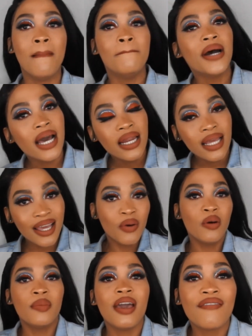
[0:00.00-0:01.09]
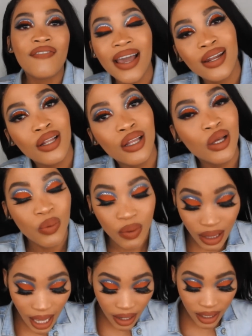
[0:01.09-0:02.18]
But it won't be a final look
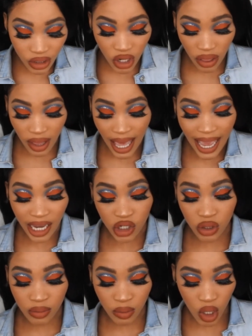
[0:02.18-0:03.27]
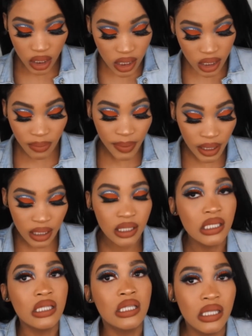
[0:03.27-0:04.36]
without the actual mask because